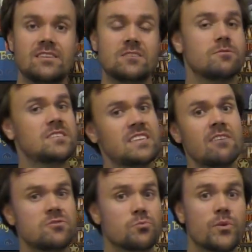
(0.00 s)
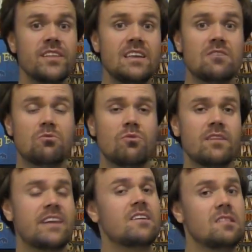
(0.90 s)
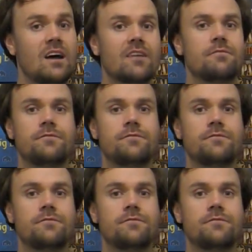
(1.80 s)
So it sounds really cool and a lot of